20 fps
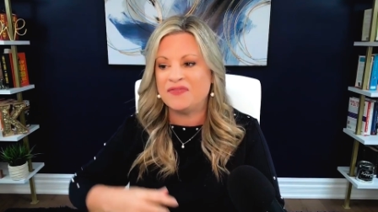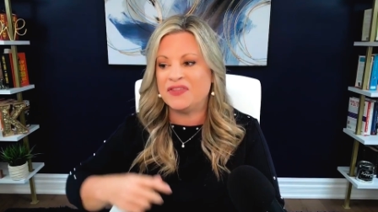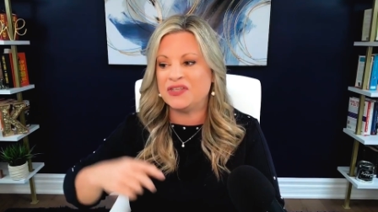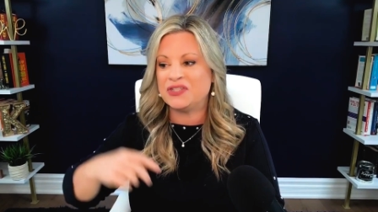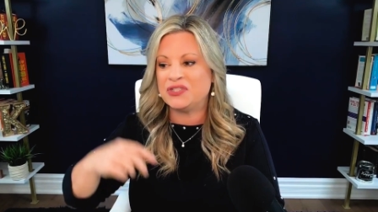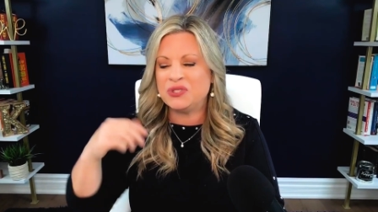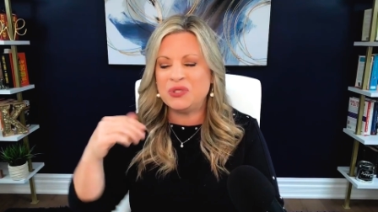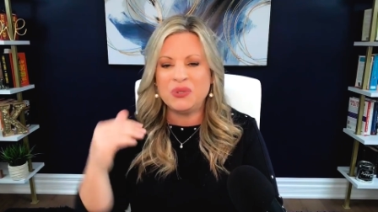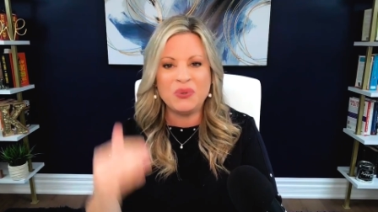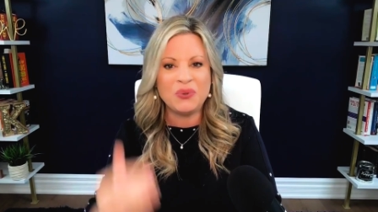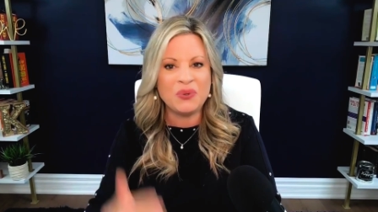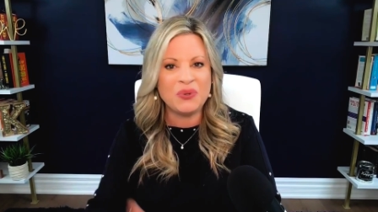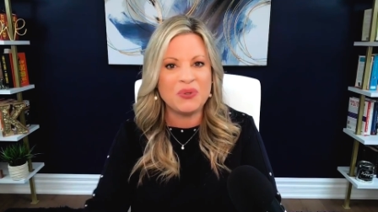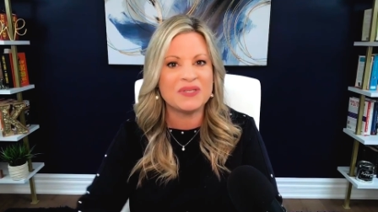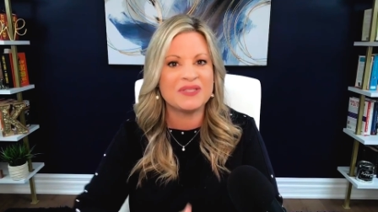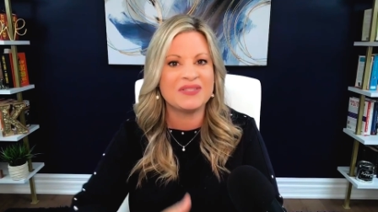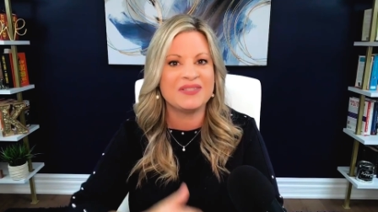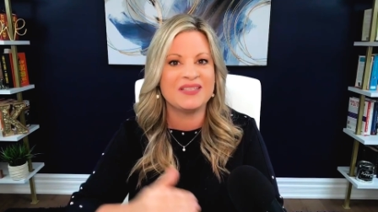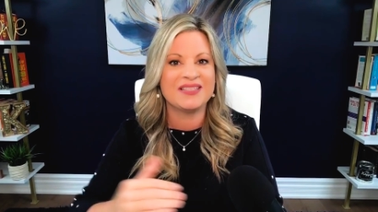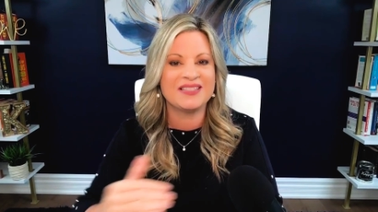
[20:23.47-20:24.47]
the
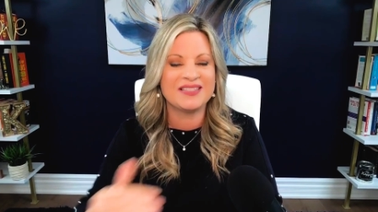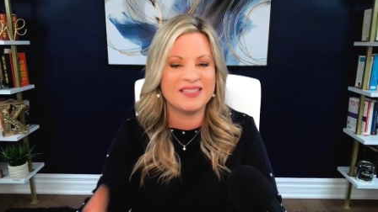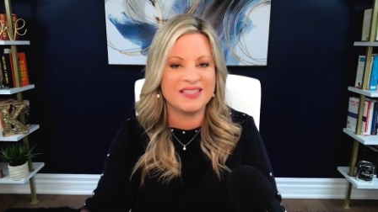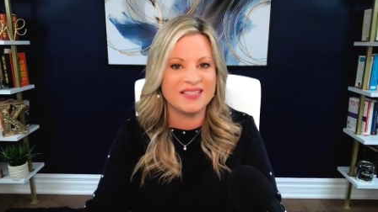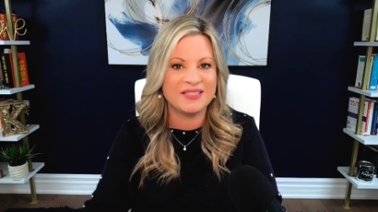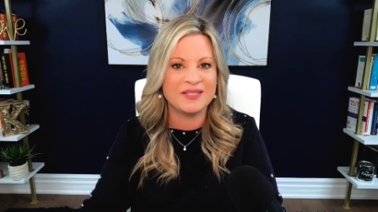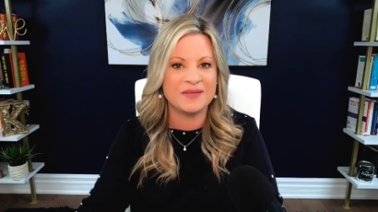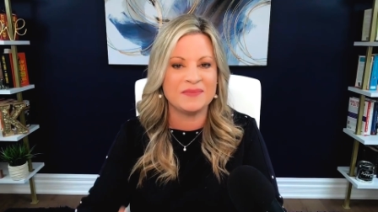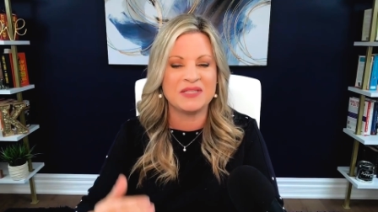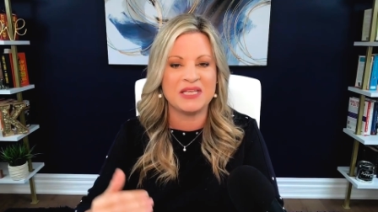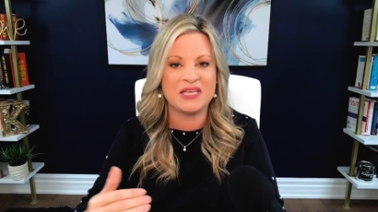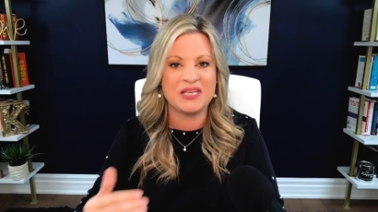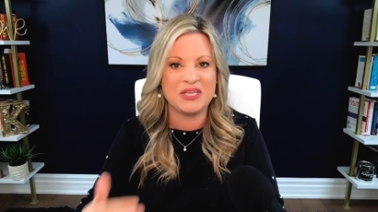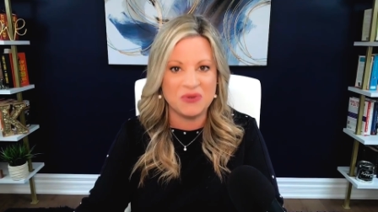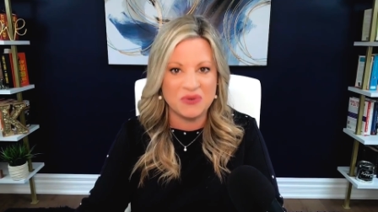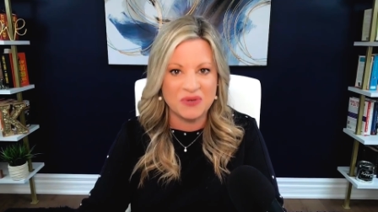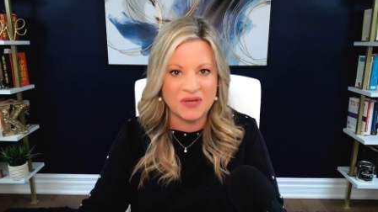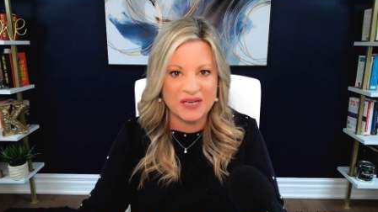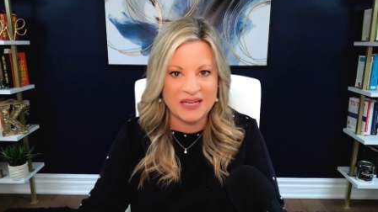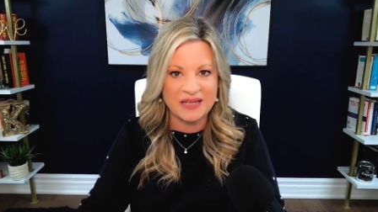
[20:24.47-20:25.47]
tools, the systems that
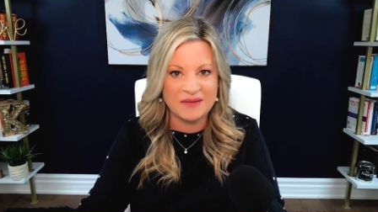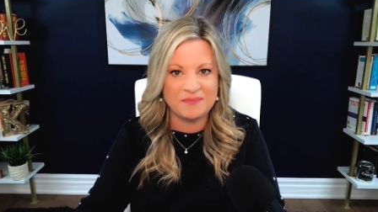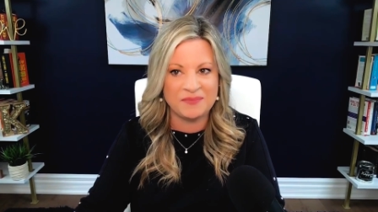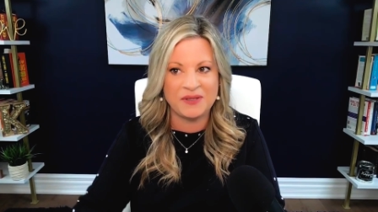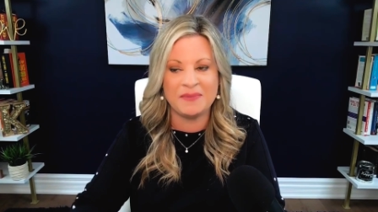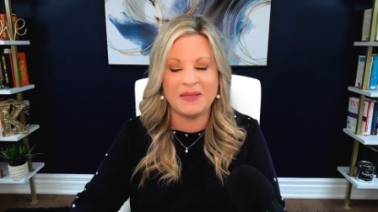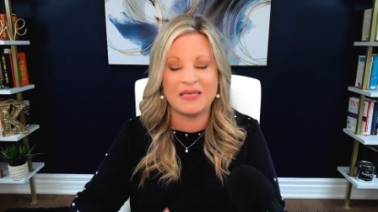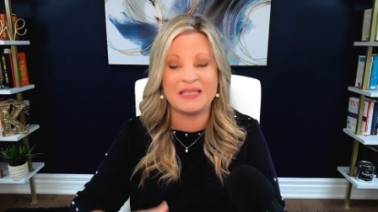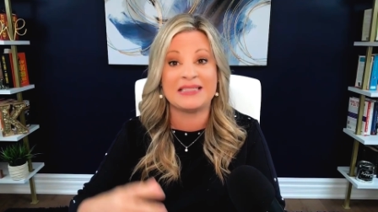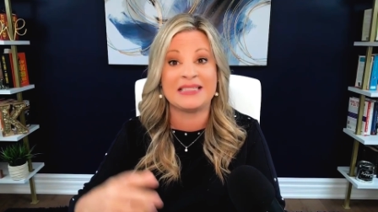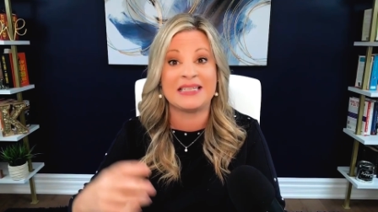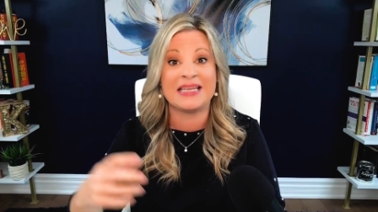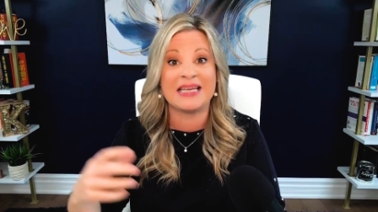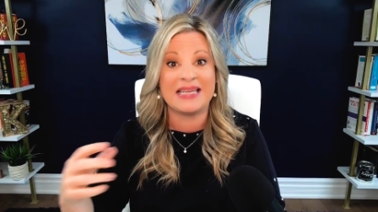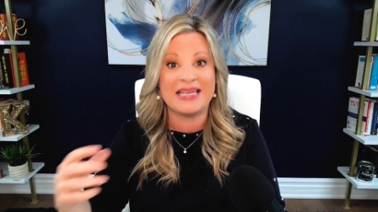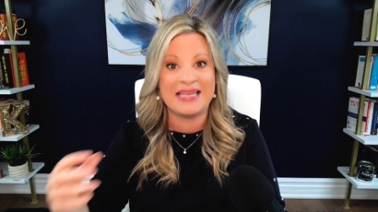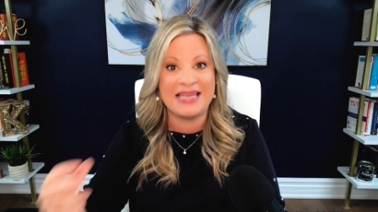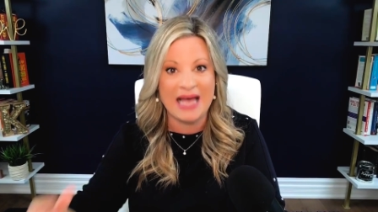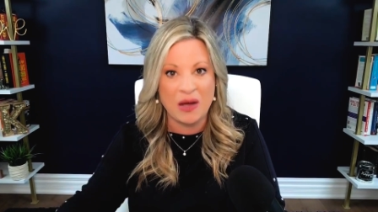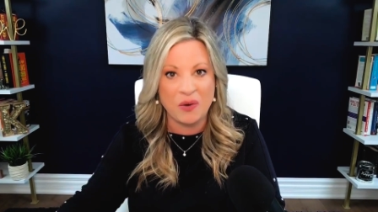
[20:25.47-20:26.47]
you can implement to
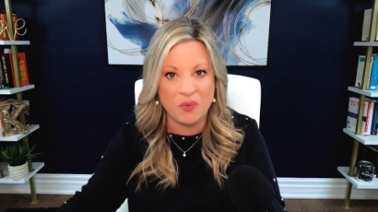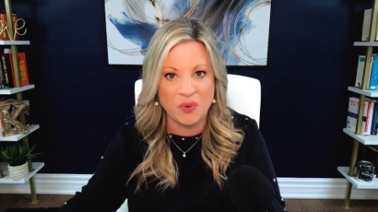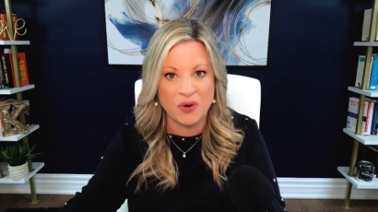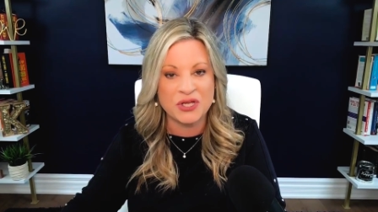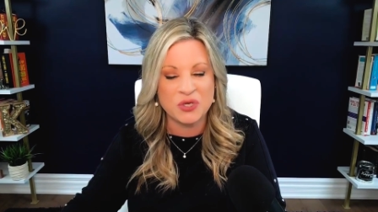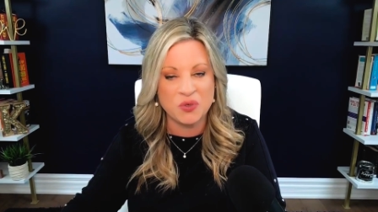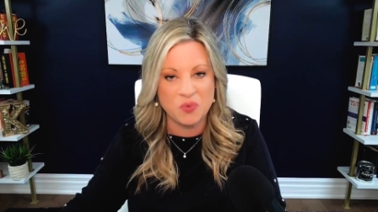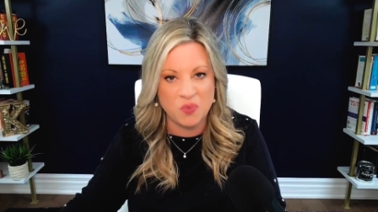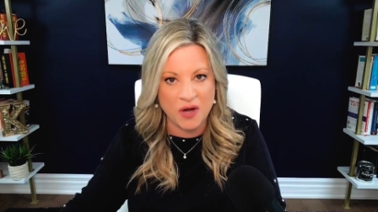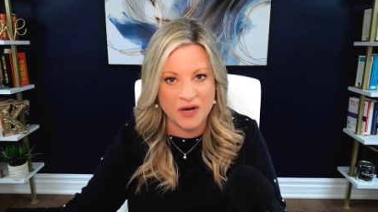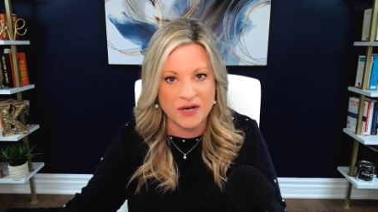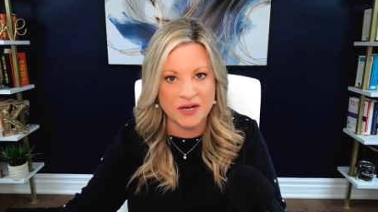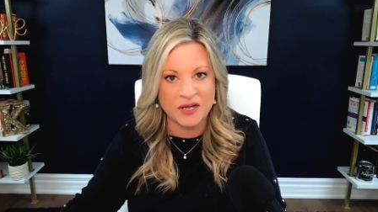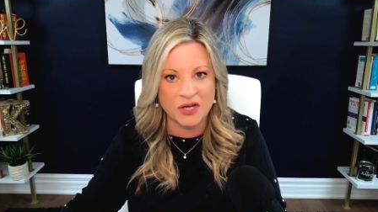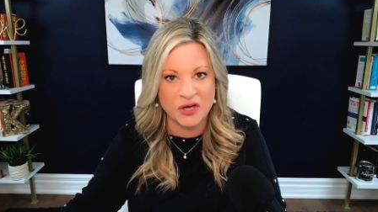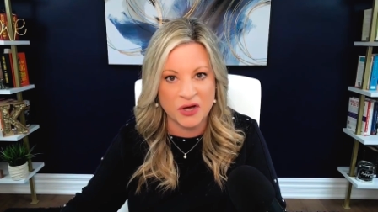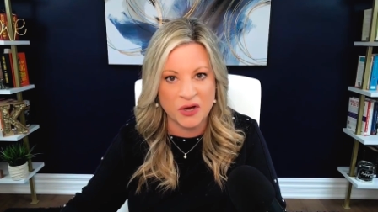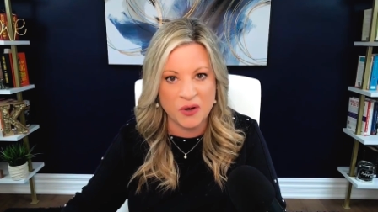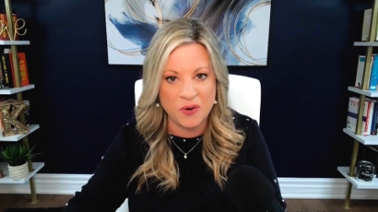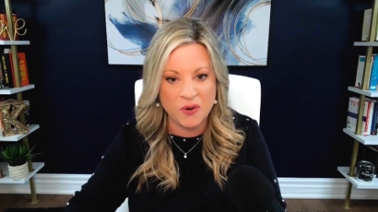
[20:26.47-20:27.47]
get where you want to
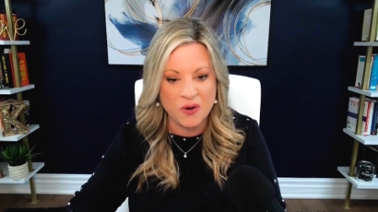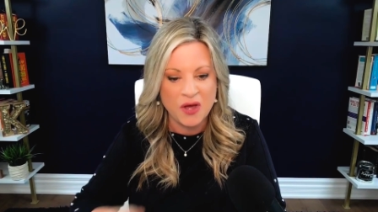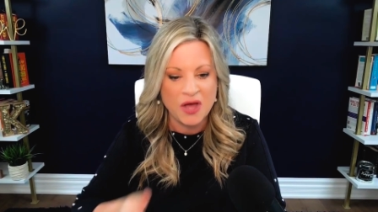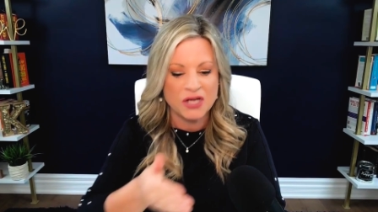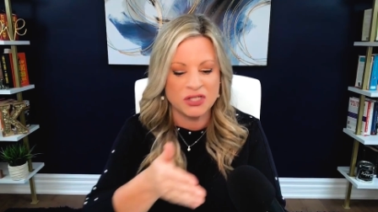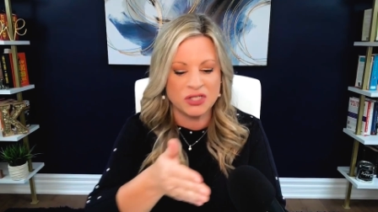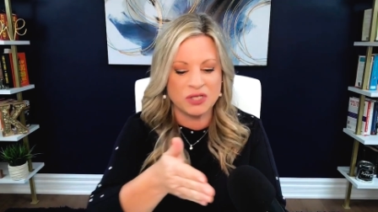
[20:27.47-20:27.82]
go,